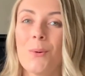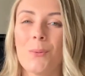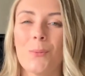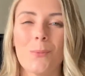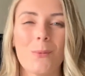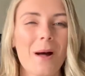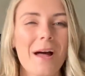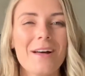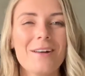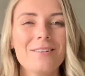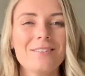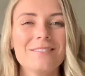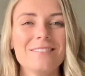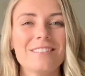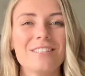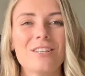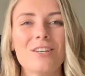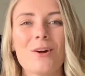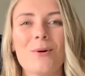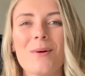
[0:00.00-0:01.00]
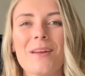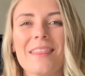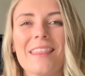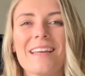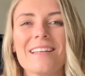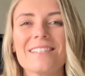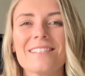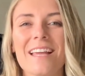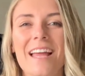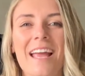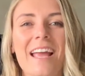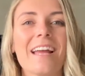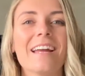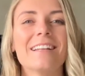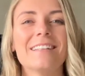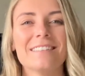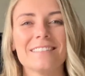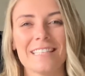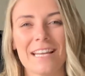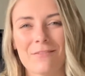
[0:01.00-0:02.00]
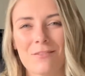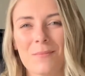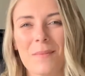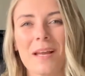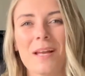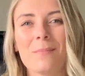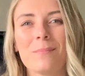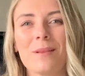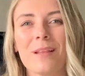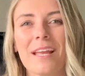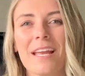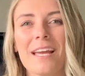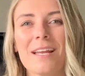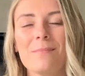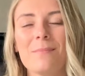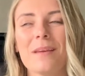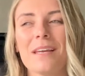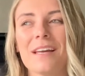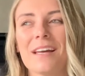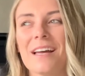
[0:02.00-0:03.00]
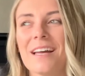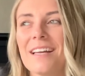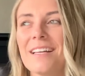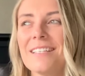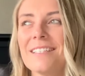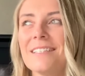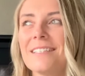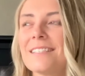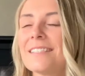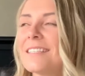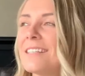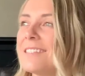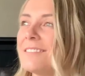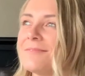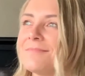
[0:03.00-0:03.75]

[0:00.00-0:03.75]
Well, you know what they say, never make a plan because